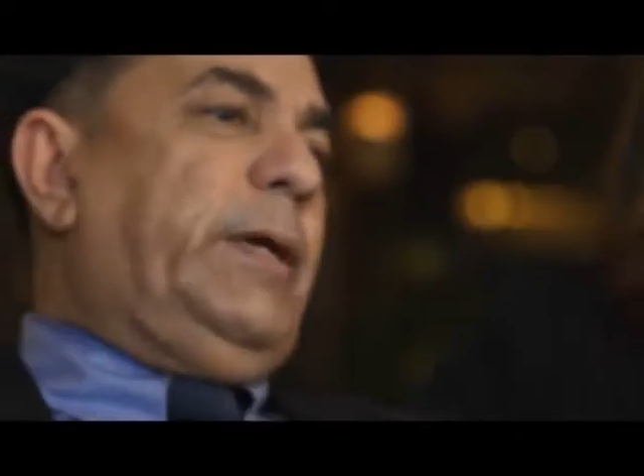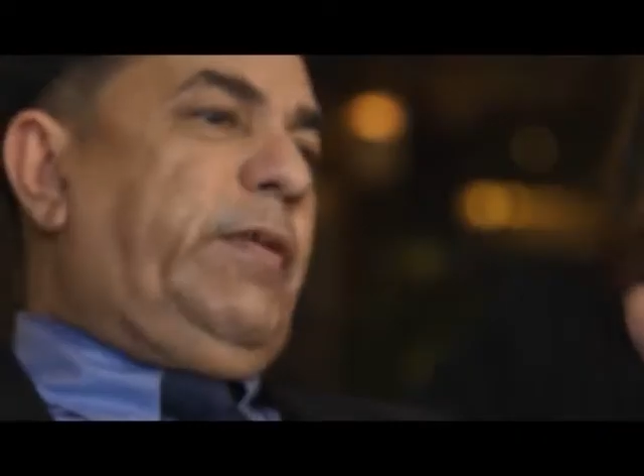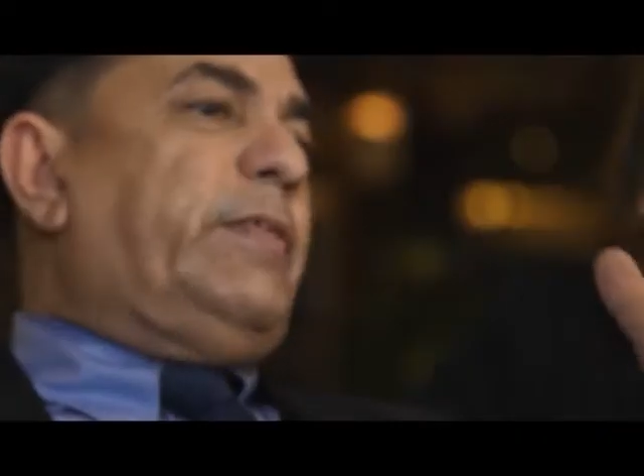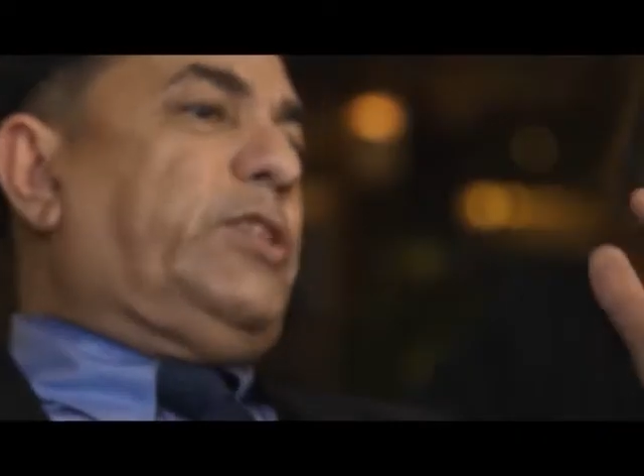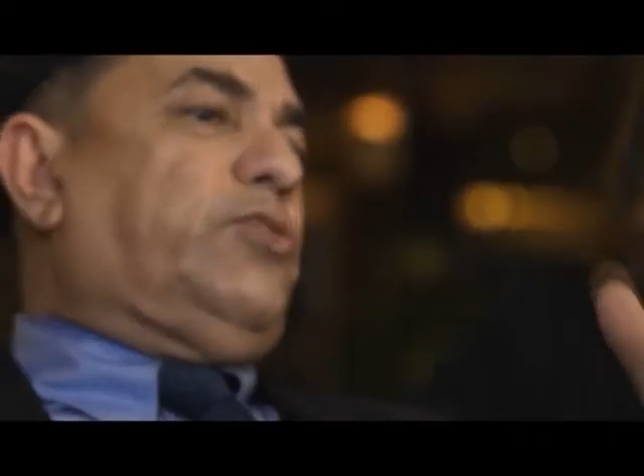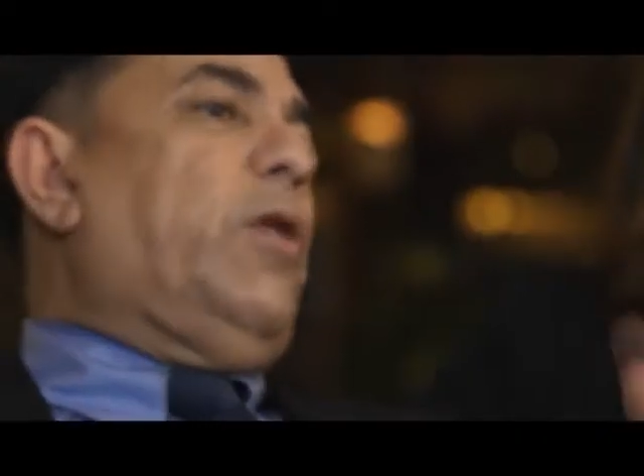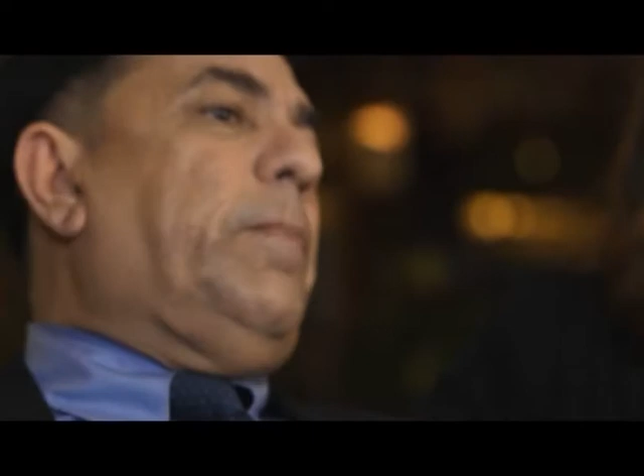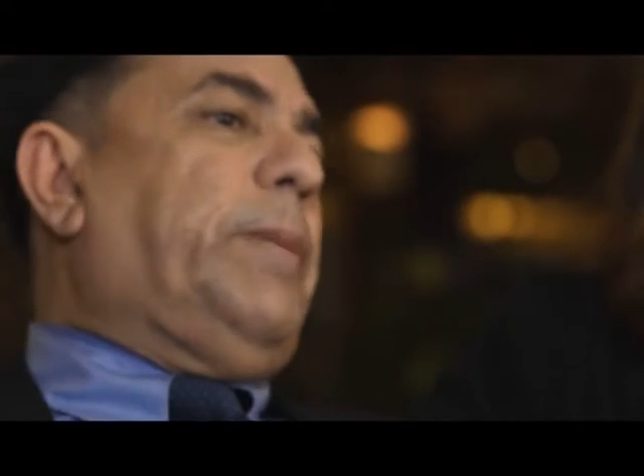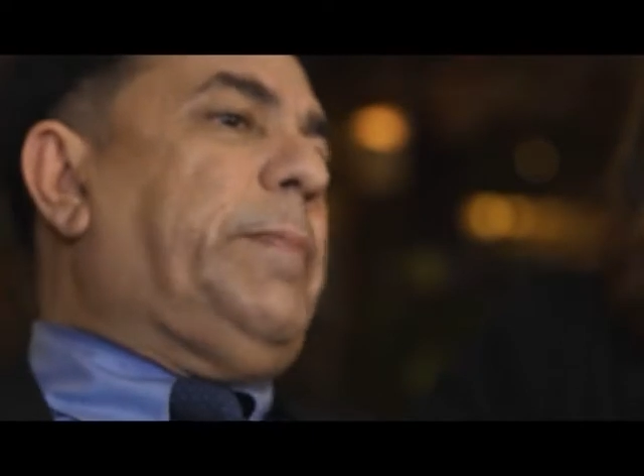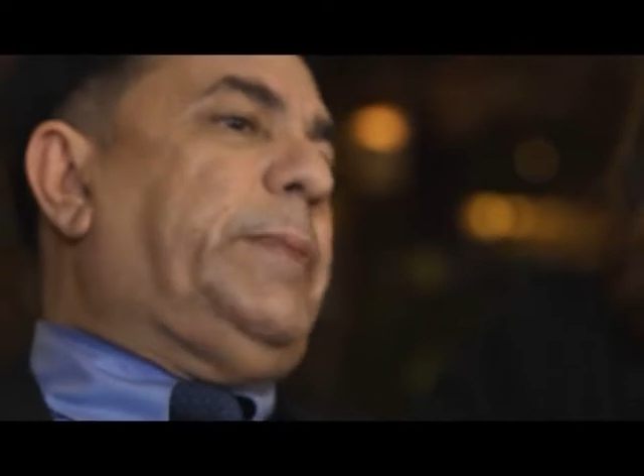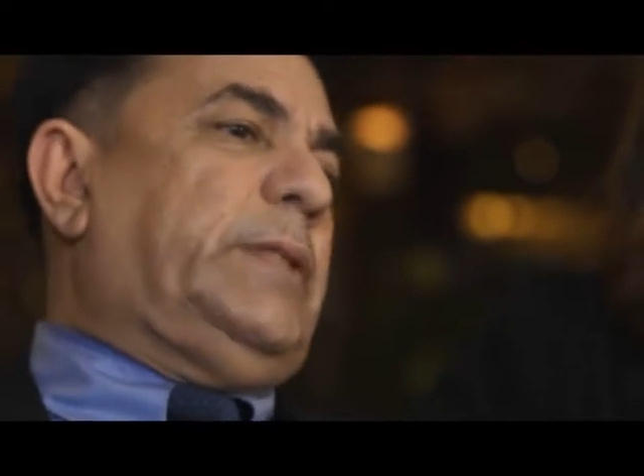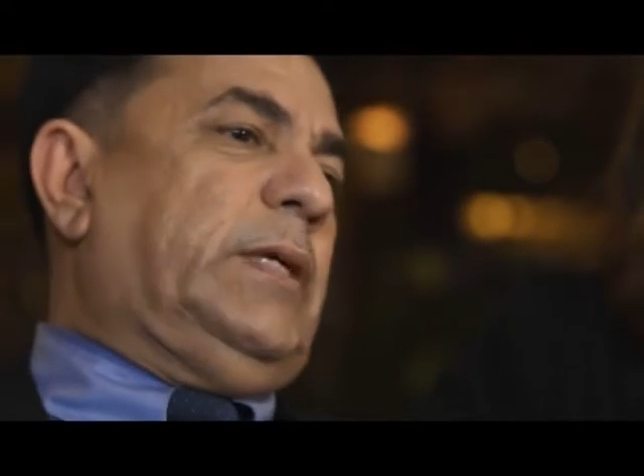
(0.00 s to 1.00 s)
you have a strong
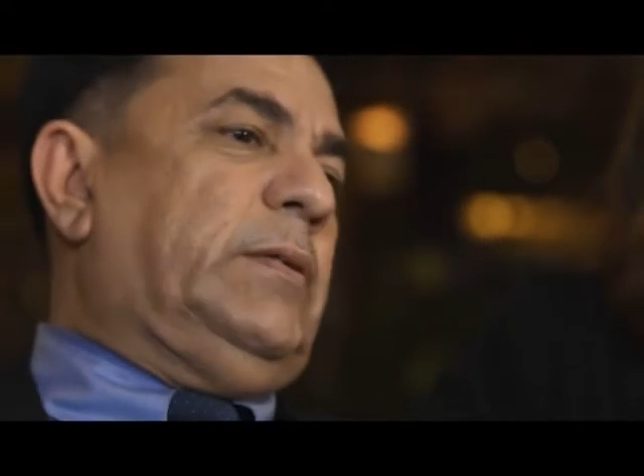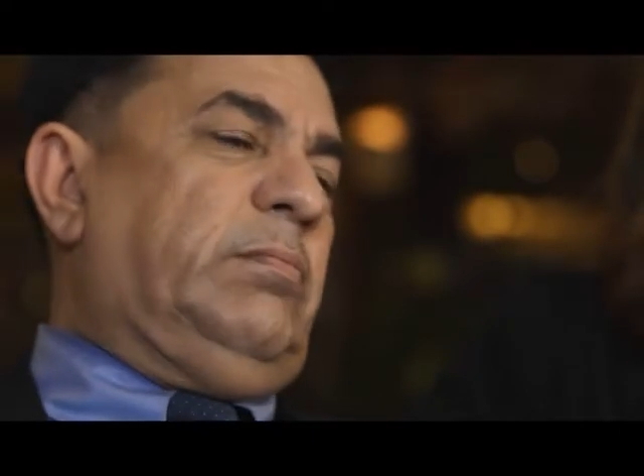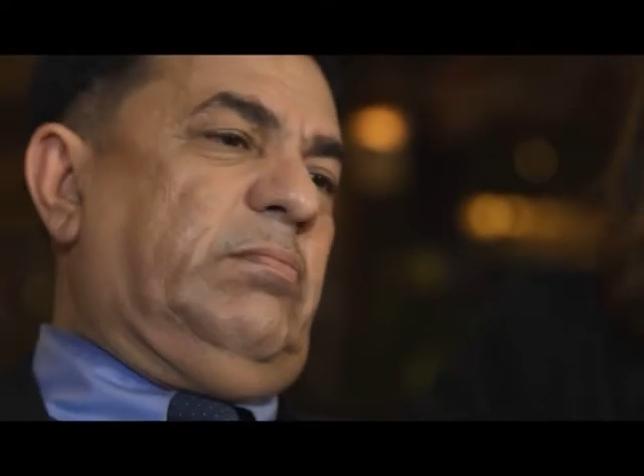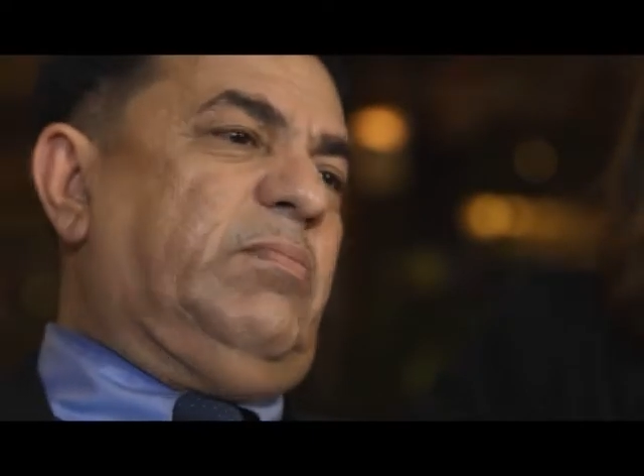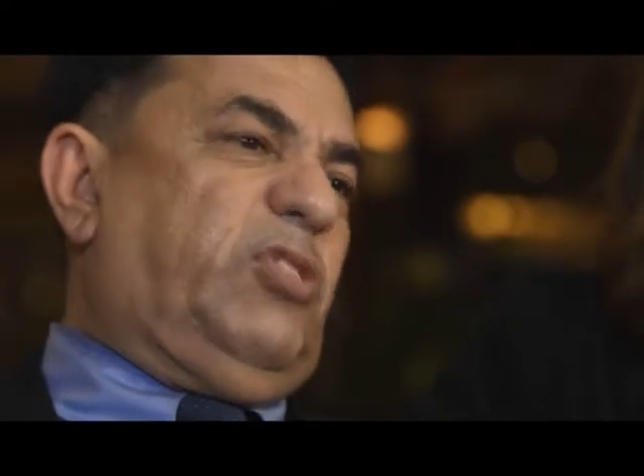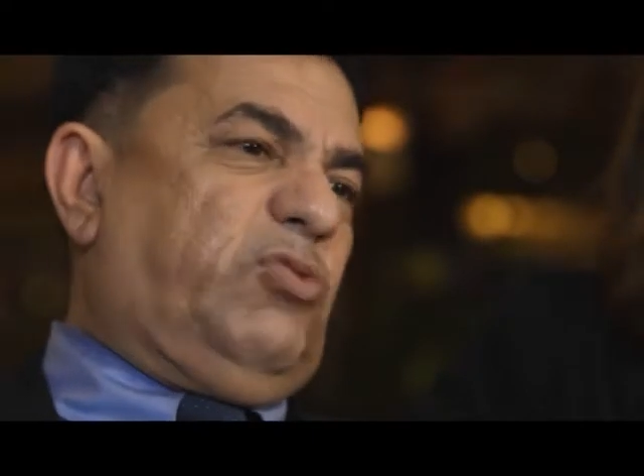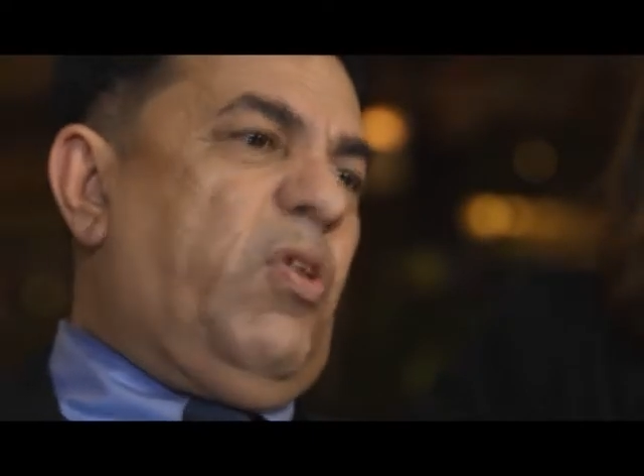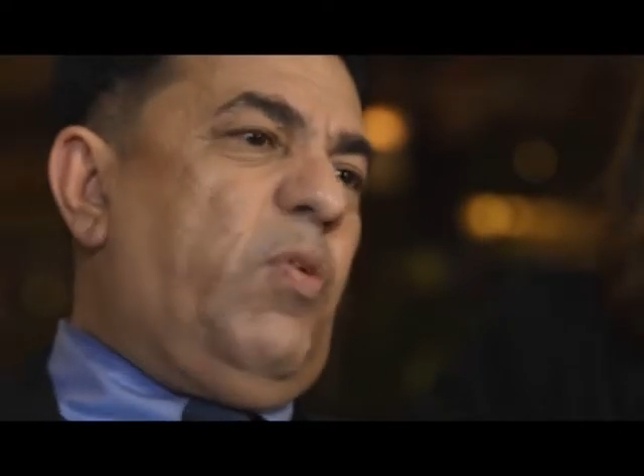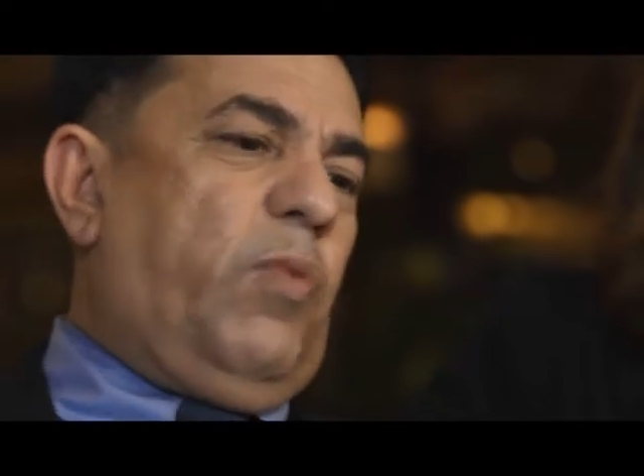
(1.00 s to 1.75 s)
purpose and a strong